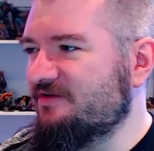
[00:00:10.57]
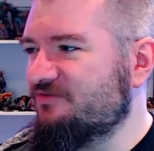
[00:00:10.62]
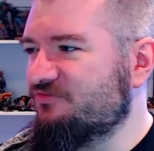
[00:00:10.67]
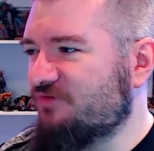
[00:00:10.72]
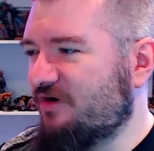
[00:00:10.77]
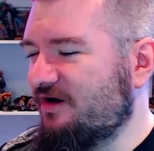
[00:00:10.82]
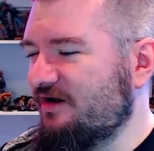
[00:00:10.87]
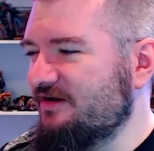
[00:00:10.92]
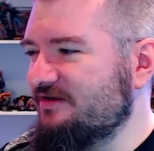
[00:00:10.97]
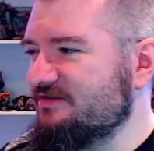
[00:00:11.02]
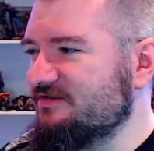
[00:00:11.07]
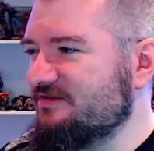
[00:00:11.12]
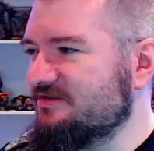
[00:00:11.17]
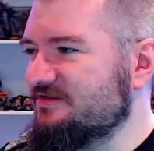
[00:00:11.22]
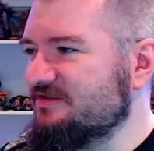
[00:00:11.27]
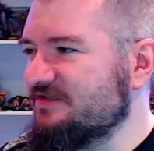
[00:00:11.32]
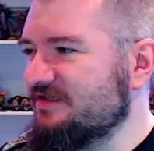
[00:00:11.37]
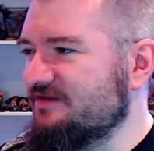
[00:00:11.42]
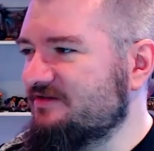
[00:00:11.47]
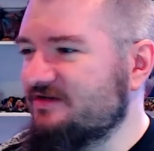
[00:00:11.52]
right and
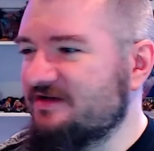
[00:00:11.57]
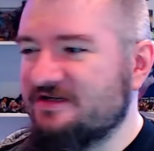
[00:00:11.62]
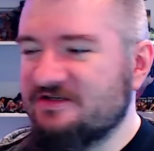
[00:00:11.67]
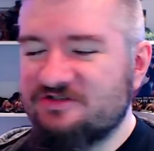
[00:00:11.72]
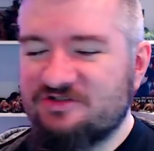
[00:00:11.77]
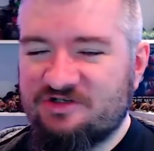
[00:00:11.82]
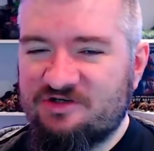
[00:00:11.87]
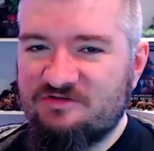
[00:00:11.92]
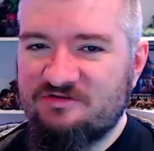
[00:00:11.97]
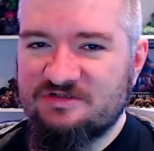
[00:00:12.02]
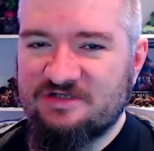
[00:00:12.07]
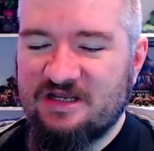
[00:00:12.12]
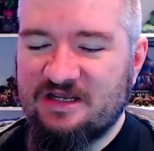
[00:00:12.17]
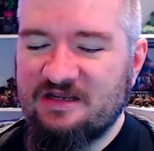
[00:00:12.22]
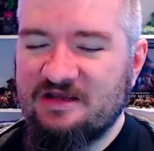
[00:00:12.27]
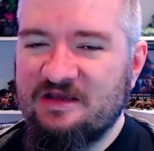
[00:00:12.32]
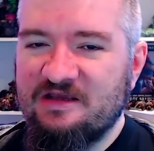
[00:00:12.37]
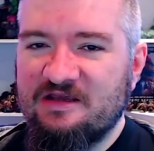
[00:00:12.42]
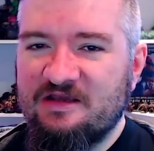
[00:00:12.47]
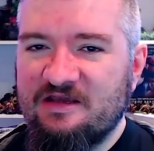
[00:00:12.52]
see that it is
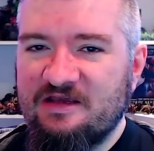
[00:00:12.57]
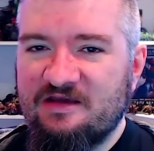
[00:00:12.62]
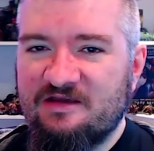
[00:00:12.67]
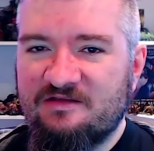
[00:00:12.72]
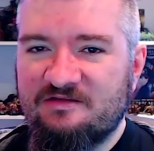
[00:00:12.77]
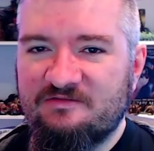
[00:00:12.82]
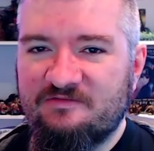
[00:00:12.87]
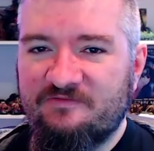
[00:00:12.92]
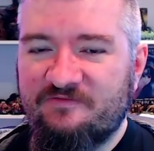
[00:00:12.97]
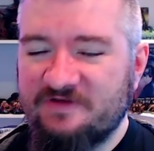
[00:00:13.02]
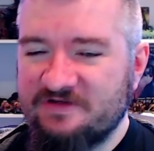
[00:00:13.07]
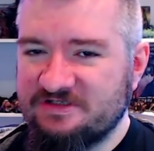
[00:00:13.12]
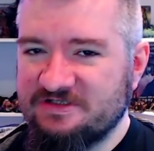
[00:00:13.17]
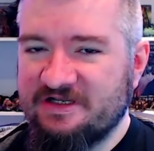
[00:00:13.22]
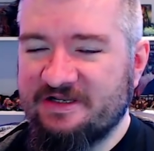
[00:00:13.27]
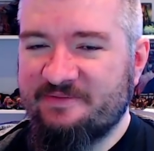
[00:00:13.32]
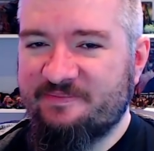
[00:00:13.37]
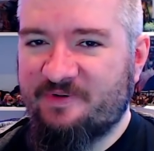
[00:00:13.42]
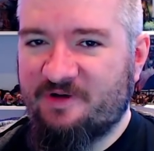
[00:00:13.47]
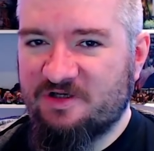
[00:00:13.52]
Tuesday,
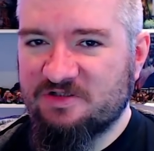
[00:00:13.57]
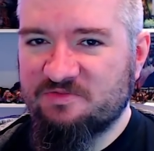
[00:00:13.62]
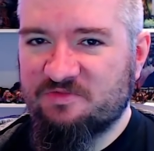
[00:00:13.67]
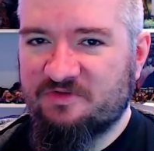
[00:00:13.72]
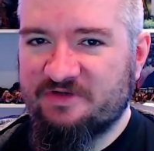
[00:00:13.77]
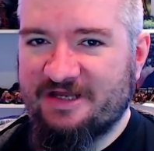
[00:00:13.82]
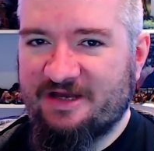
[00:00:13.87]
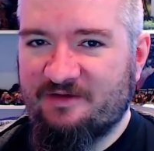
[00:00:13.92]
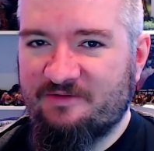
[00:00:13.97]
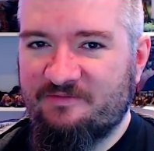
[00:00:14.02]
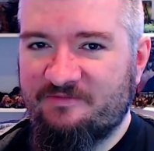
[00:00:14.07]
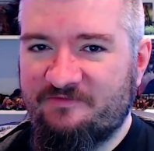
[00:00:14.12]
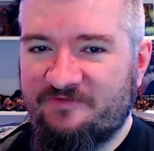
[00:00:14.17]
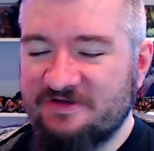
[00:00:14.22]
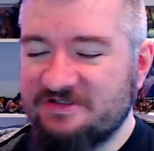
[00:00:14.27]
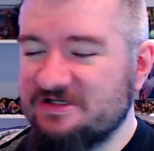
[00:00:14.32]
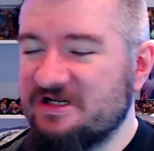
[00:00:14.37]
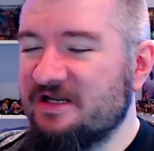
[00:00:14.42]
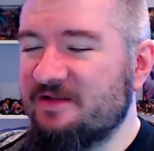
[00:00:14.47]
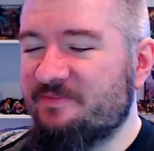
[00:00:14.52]
physically impossible now.
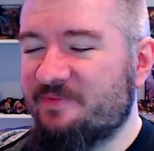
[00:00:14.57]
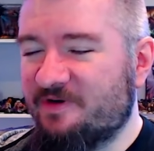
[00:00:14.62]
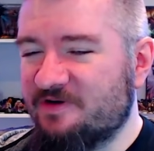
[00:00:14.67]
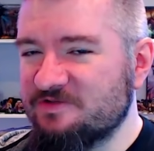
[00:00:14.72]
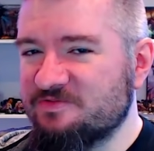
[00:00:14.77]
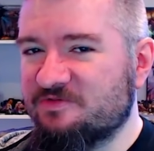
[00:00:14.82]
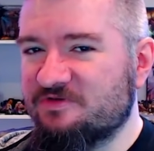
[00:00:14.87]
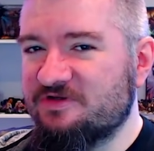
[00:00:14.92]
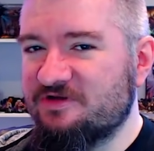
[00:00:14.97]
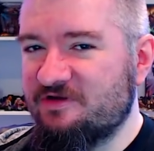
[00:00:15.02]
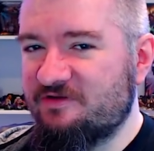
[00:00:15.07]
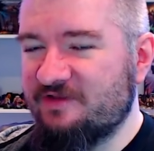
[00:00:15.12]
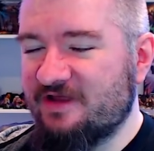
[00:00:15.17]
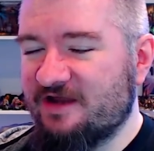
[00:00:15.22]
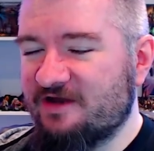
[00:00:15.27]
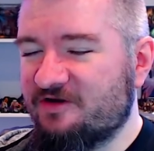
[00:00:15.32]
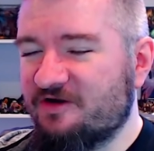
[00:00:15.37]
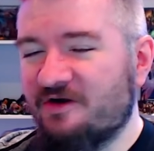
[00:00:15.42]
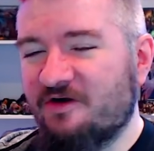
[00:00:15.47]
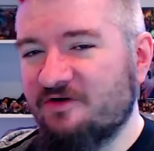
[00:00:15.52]
Physically impossible to do
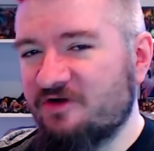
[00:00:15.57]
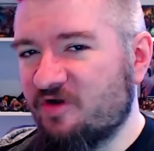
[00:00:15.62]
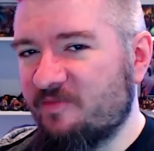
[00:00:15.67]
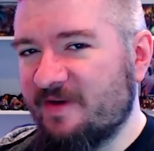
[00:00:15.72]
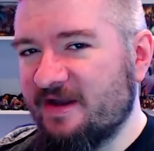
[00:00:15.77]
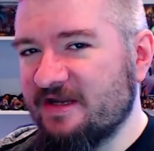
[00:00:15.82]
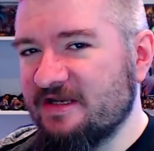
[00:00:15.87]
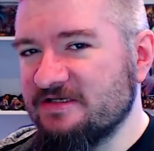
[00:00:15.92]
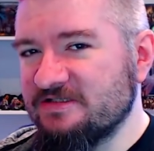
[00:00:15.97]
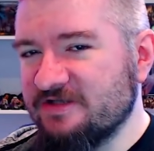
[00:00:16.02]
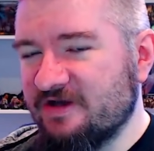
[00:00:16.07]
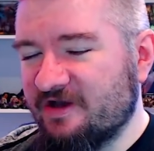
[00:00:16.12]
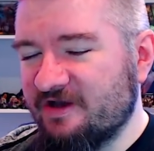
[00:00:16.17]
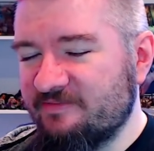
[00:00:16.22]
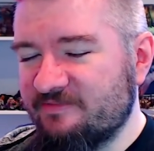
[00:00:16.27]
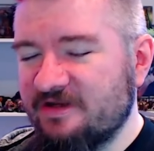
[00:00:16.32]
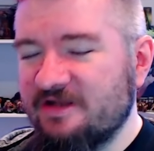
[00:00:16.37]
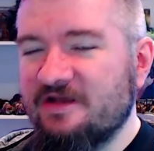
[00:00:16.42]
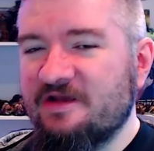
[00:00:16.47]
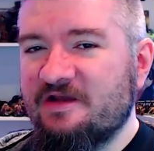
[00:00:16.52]
that. Can't go back in time.